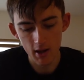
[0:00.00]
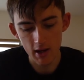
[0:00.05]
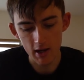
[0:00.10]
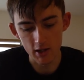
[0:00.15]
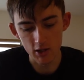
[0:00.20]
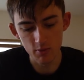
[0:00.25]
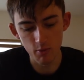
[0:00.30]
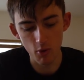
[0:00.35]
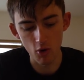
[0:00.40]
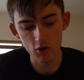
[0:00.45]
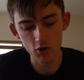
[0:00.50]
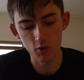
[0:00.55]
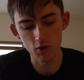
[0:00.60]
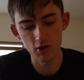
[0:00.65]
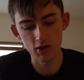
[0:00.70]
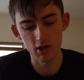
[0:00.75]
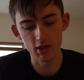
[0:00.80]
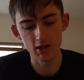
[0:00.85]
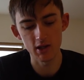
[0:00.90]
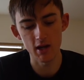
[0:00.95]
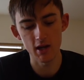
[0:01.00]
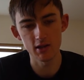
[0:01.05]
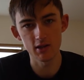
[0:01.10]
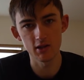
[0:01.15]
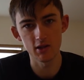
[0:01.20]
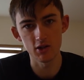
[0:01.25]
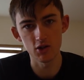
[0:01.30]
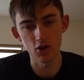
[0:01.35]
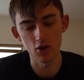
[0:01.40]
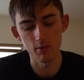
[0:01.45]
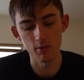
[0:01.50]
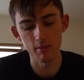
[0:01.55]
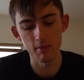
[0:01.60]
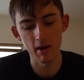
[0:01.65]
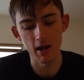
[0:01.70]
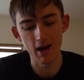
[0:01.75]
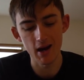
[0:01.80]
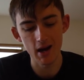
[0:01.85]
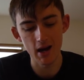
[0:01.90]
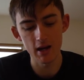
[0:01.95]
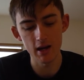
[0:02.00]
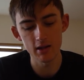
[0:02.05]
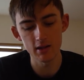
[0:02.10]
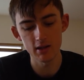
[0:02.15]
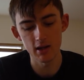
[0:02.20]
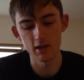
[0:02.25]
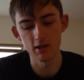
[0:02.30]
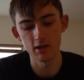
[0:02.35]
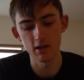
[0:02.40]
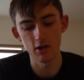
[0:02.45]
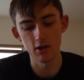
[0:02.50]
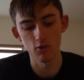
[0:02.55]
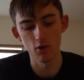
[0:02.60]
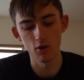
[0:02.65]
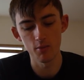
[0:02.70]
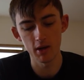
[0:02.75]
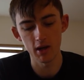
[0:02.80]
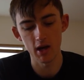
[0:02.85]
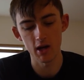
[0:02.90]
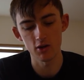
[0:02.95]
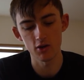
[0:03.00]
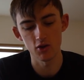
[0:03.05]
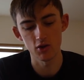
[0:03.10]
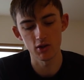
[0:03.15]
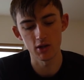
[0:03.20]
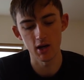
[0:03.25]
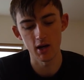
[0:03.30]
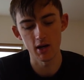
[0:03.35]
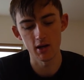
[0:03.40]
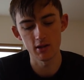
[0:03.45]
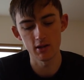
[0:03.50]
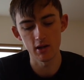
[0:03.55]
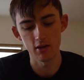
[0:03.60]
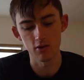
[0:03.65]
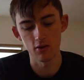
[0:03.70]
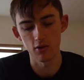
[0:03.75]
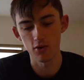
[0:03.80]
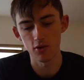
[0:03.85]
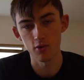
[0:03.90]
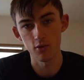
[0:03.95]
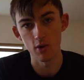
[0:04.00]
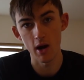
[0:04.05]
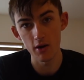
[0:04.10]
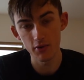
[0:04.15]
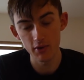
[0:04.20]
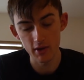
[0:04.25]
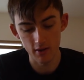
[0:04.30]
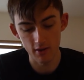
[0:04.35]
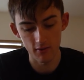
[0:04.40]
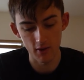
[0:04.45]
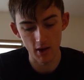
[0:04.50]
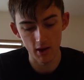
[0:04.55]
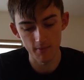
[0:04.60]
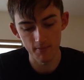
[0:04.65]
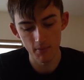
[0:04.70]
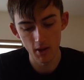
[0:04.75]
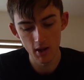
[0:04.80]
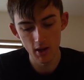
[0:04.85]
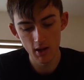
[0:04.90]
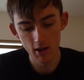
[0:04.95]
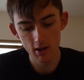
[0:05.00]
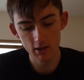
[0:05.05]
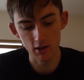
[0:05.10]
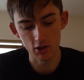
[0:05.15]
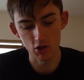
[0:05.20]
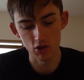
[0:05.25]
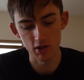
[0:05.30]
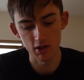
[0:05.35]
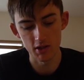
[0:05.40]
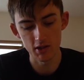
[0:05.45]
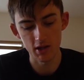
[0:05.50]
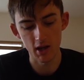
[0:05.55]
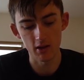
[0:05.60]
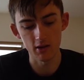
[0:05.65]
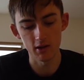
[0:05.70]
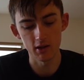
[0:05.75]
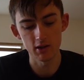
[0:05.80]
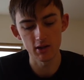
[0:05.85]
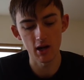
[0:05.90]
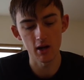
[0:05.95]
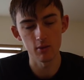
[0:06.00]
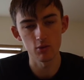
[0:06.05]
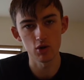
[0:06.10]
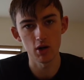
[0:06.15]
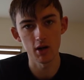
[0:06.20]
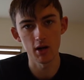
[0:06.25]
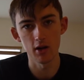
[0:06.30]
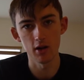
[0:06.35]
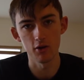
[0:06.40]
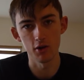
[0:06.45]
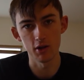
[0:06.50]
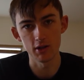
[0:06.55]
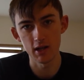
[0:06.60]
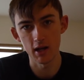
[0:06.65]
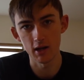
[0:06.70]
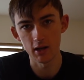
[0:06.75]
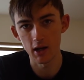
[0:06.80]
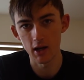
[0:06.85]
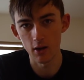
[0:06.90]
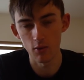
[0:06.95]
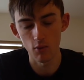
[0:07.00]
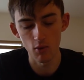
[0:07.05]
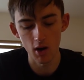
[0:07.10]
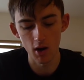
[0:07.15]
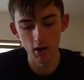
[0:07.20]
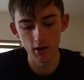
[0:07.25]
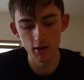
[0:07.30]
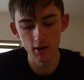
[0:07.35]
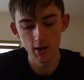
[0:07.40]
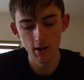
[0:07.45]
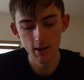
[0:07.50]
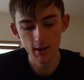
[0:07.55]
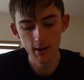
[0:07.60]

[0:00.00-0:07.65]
In sports where success is determined by high-intensity aerobic exercise, either throughout the event, such as in cycling time trial or a 10K run,